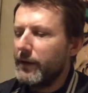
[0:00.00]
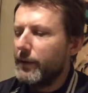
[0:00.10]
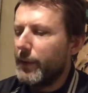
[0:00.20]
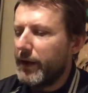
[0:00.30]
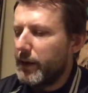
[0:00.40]

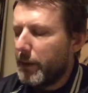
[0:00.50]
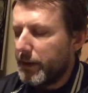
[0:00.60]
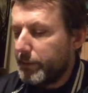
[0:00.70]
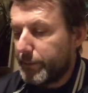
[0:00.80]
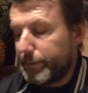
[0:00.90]
But
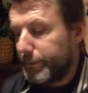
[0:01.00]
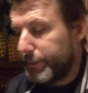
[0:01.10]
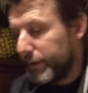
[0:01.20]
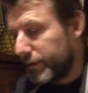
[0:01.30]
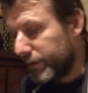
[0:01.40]
anyway,
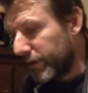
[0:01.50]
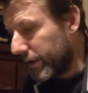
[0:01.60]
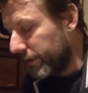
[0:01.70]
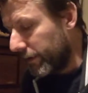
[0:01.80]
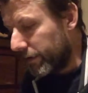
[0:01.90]
you just got
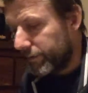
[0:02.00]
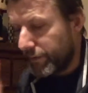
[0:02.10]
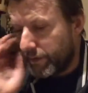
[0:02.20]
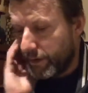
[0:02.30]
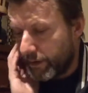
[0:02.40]
to like
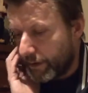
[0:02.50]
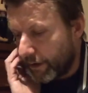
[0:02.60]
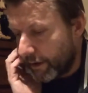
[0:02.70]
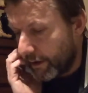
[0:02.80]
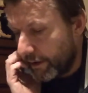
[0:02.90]
fucking
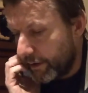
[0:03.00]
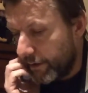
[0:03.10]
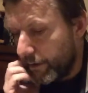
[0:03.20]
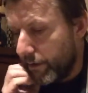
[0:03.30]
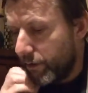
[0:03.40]

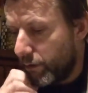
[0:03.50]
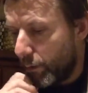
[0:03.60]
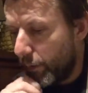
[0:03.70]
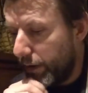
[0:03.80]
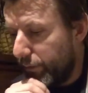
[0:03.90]

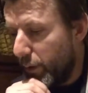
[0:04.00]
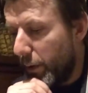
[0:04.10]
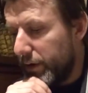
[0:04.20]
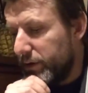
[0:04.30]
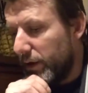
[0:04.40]
do whatever you
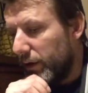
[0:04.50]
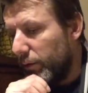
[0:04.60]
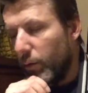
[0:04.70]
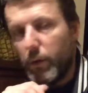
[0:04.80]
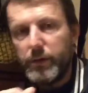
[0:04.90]
want. It's not a
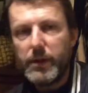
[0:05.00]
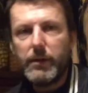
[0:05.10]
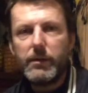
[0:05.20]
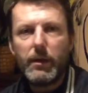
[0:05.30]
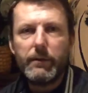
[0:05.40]
law, is it?
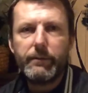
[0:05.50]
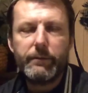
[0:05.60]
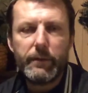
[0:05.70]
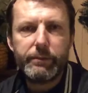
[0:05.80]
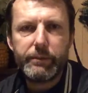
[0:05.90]
It's not
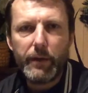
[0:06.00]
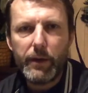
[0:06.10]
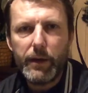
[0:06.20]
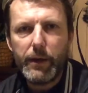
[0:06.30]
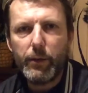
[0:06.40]

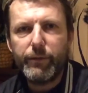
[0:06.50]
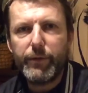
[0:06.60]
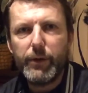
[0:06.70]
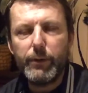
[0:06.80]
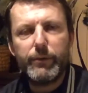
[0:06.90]
illegal for
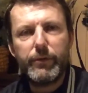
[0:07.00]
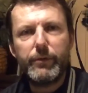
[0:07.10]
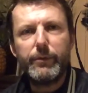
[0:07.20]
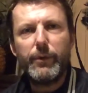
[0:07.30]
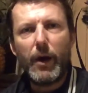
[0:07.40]
you
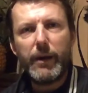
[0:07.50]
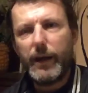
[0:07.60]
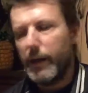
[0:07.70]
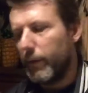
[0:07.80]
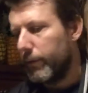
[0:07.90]
to not
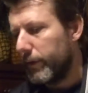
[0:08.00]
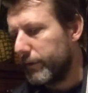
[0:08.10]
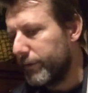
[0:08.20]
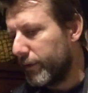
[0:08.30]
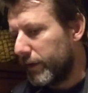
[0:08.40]
get ill
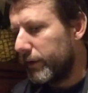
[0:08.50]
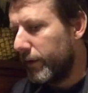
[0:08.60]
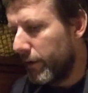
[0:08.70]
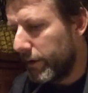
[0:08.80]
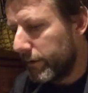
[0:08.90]
and fucking die.